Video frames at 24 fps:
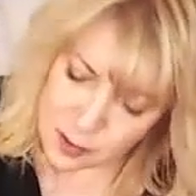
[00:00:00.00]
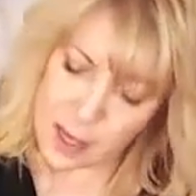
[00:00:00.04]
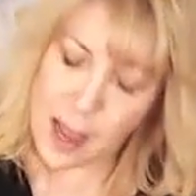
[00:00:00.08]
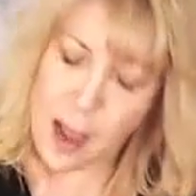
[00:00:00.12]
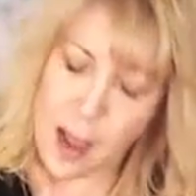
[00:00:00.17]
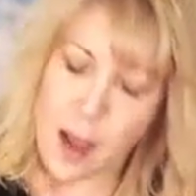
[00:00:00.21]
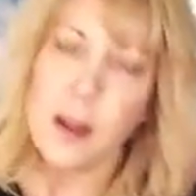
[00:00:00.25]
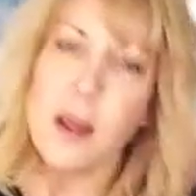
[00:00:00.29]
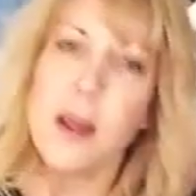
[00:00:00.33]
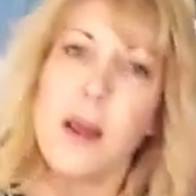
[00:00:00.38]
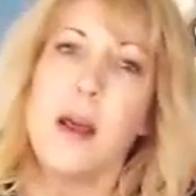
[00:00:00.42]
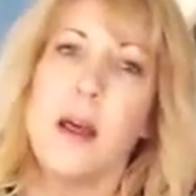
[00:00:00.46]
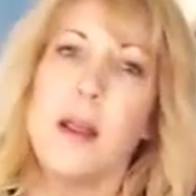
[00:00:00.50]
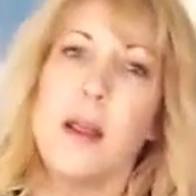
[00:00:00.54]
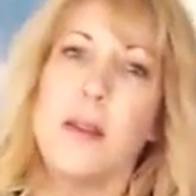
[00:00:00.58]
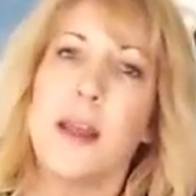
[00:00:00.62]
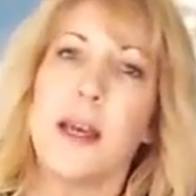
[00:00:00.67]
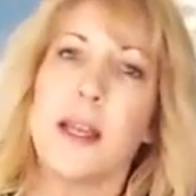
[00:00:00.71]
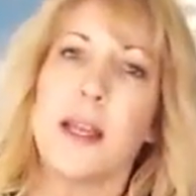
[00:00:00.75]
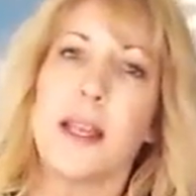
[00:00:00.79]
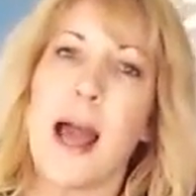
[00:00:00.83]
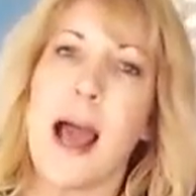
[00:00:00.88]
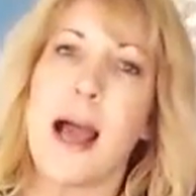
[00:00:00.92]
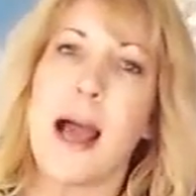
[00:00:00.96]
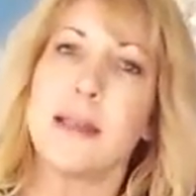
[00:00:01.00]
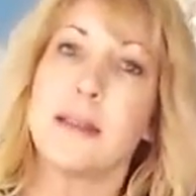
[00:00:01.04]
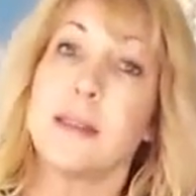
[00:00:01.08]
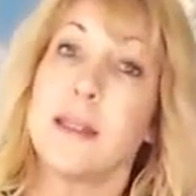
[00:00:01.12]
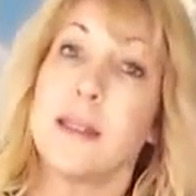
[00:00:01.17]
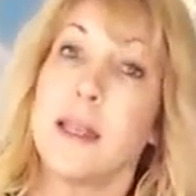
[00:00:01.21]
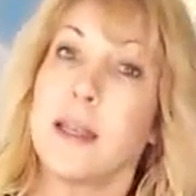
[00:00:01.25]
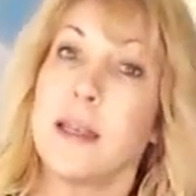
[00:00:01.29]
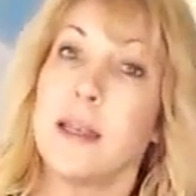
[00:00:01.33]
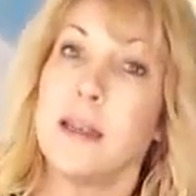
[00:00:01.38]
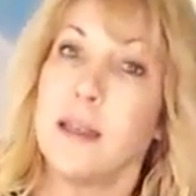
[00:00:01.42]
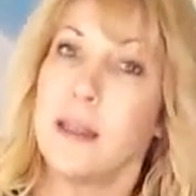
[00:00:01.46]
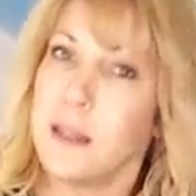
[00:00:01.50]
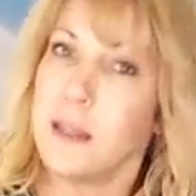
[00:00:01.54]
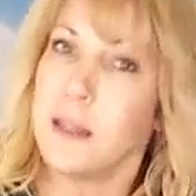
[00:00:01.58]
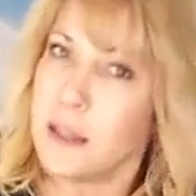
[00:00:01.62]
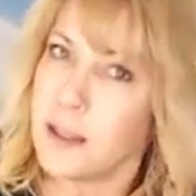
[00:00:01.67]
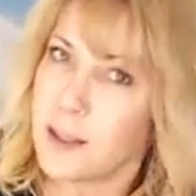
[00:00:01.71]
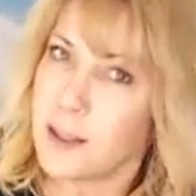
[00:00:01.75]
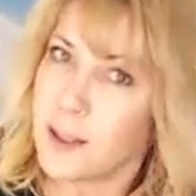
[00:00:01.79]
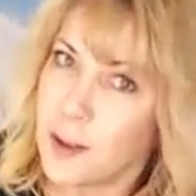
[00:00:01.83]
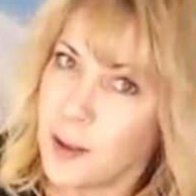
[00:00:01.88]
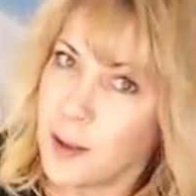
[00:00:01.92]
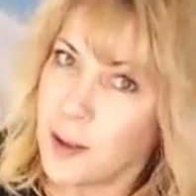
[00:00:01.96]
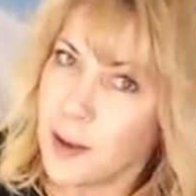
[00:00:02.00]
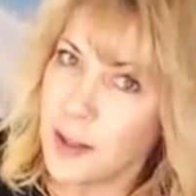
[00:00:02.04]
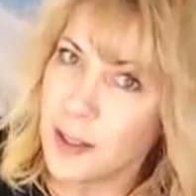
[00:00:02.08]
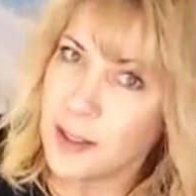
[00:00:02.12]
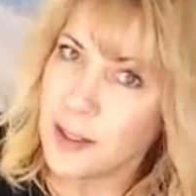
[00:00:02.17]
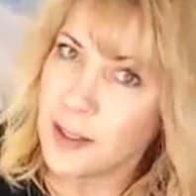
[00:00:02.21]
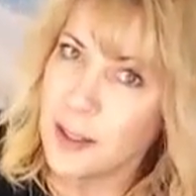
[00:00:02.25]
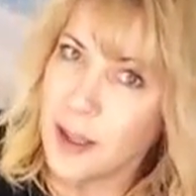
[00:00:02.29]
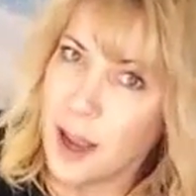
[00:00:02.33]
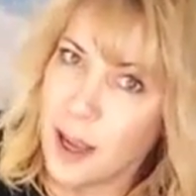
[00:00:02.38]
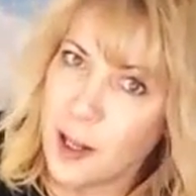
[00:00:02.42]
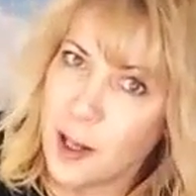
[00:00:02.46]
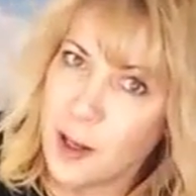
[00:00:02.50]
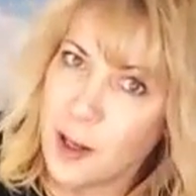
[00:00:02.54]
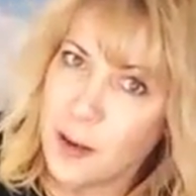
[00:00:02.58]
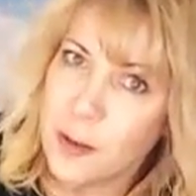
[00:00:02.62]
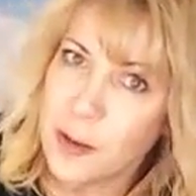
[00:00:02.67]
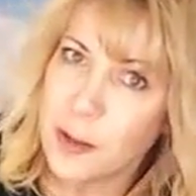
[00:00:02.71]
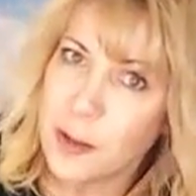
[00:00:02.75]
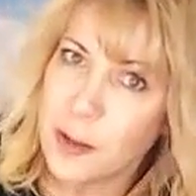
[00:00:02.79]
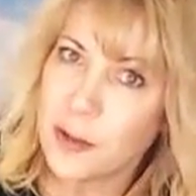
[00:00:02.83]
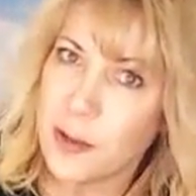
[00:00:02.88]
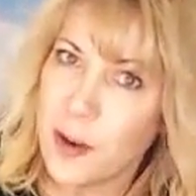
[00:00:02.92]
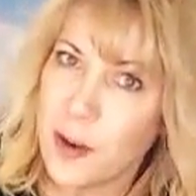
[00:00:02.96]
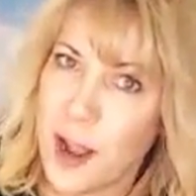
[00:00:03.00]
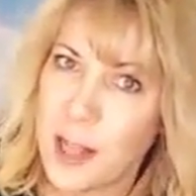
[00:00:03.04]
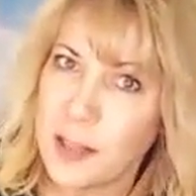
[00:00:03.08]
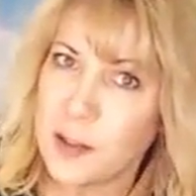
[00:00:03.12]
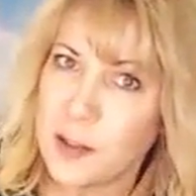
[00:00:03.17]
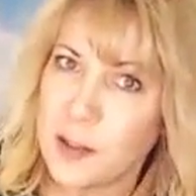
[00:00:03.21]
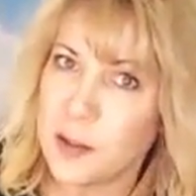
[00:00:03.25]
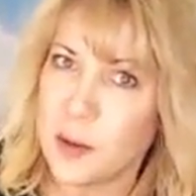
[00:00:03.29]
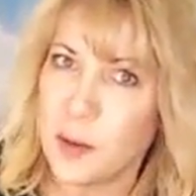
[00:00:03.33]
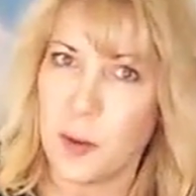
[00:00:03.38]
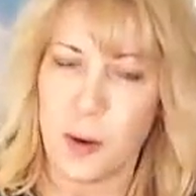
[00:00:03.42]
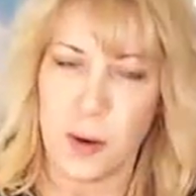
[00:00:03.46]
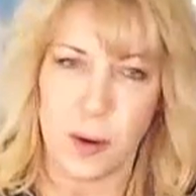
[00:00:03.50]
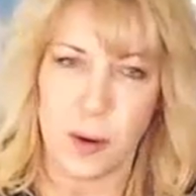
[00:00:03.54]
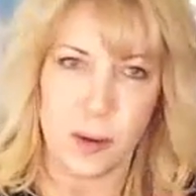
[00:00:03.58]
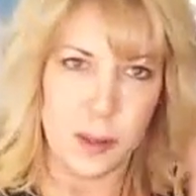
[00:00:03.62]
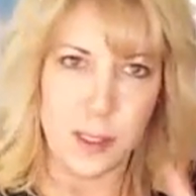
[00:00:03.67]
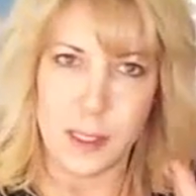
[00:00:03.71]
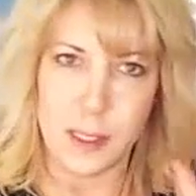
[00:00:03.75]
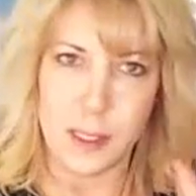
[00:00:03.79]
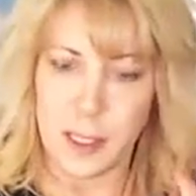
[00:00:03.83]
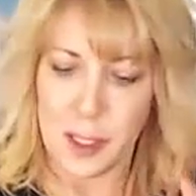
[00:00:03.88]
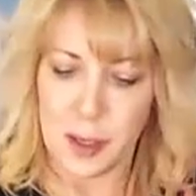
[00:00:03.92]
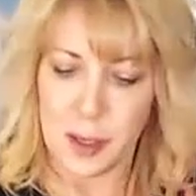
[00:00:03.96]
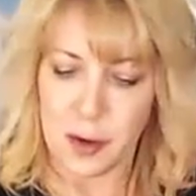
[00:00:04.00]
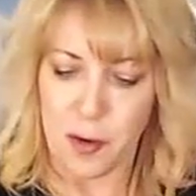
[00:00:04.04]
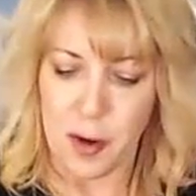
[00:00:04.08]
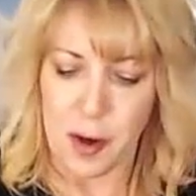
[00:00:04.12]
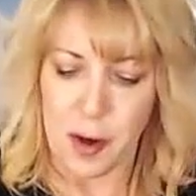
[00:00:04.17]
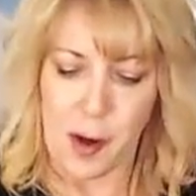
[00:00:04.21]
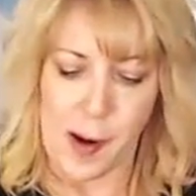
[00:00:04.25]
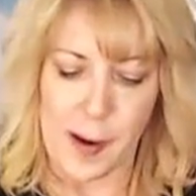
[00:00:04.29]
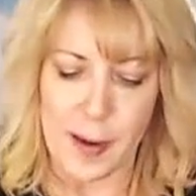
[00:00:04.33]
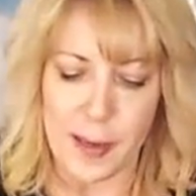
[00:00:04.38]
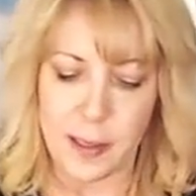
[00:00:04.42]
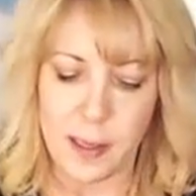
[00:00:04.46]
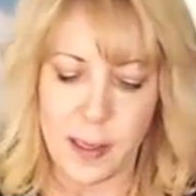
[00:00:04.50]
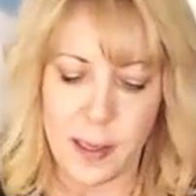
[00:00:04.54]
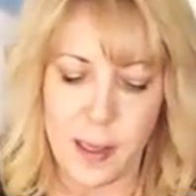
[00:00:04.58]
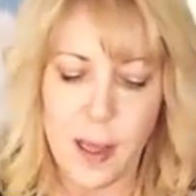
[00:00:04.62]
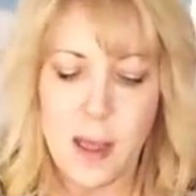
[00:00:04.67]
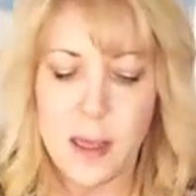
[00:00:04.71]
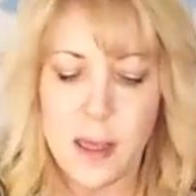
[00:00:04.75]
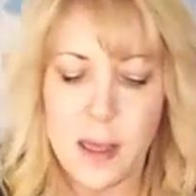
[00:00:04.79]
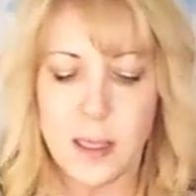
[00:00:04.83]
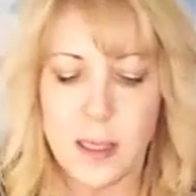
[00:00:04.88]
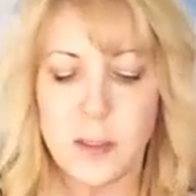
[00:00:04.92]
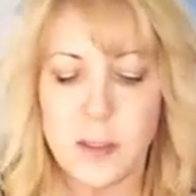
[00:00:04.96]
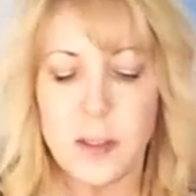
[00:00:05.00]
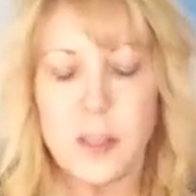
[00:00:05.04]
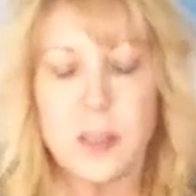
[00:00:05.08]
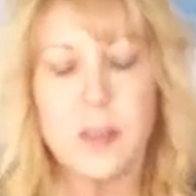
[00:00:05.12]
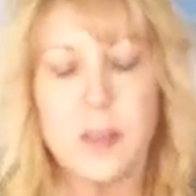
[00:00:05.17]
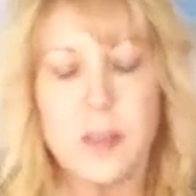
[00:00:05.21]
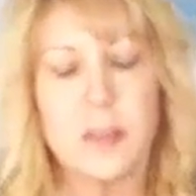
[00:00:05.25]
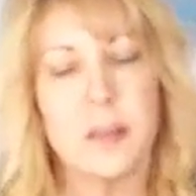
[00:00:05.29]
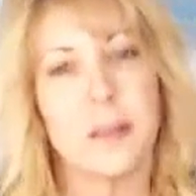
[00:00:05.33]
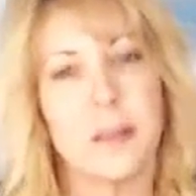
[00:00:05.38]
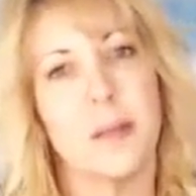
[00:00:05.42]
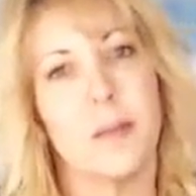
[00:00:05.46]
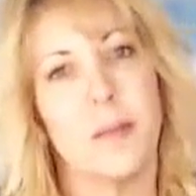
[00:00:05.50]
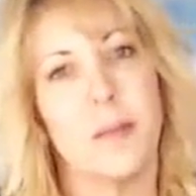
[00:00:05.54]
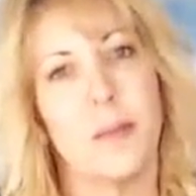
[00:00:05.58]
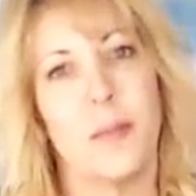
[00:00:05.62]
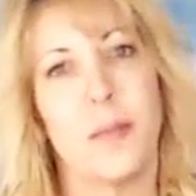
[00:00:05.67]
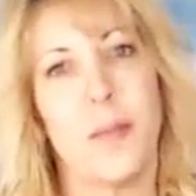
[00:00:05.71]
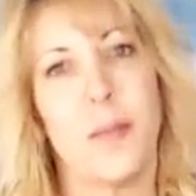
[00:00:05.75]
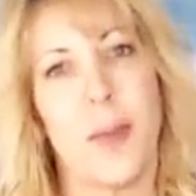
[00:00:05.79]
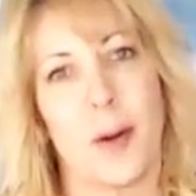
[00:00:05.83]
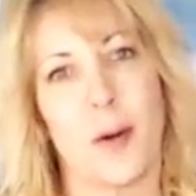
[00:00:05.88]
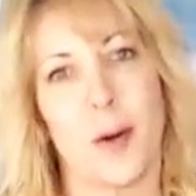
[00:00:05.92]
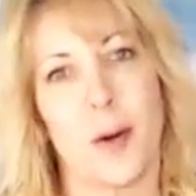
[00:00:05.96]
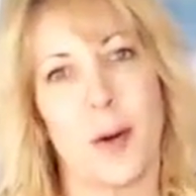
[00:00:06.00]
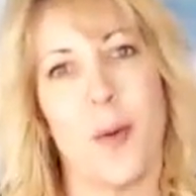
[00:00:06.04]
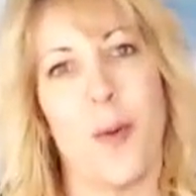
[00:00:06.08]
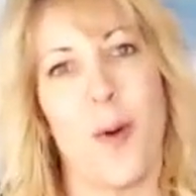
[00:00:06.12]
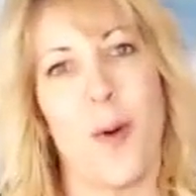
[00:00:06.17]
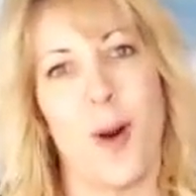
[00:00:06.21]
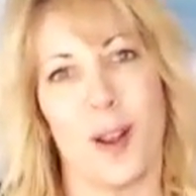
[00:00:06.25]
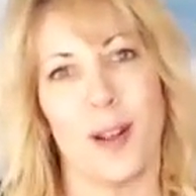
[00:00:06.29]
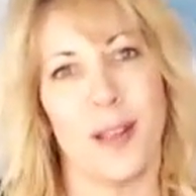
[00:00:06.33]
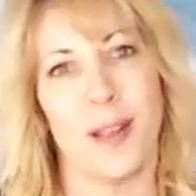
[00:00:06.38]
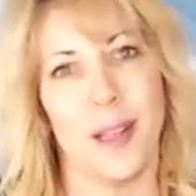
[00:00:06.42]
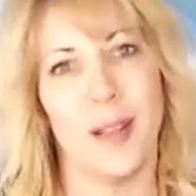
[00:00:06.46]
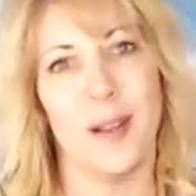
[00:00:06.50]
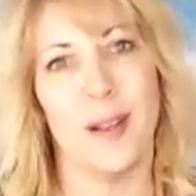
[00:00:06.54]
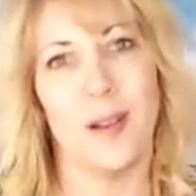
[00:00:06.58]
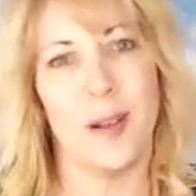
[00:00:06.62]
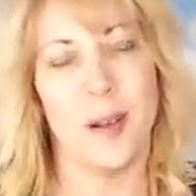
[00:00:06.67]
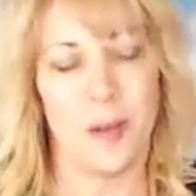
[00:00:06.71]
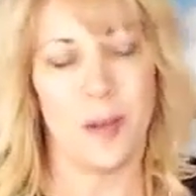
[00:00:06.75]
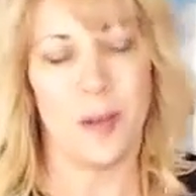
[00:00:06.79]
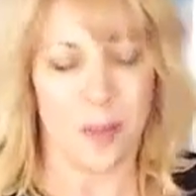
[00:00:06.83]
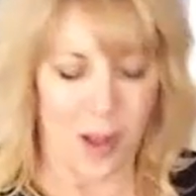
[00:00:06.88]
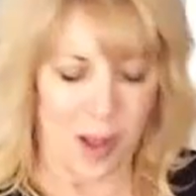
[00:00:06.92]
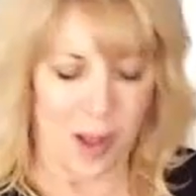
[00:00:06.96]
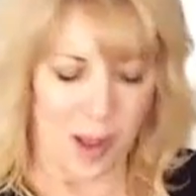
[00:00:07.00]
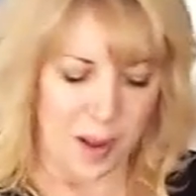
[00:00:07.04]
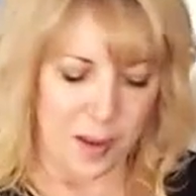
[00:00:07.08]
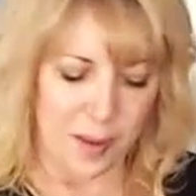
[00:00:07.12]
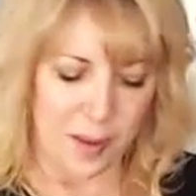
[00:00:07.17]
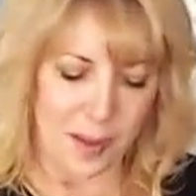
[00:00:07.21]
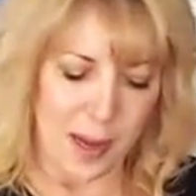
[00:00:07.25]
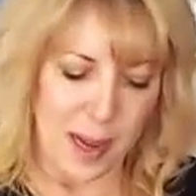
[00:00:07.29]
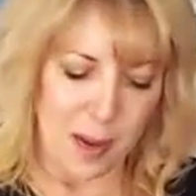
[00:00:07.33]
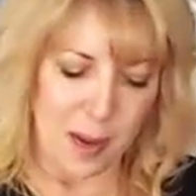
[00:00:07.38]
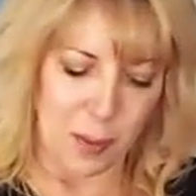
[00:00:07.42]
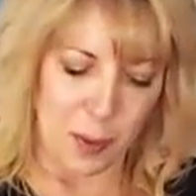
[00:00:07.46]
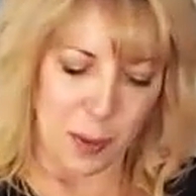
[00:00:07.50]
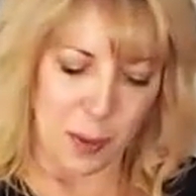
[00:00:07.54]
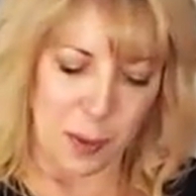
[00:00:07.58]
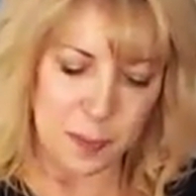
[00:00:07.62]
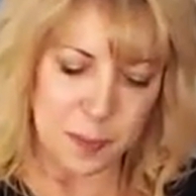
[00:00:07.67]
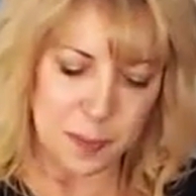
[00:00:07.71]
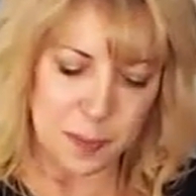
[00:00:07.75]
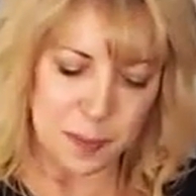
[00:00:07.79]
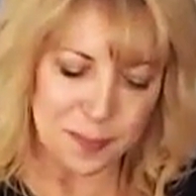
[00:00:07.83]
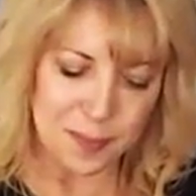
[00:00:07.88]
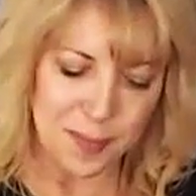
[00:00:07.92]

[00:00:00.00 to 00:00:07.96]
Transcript: out. The elastic in this skirt is not overstretched or deteriorated because, you know, this is a better quality uh, label.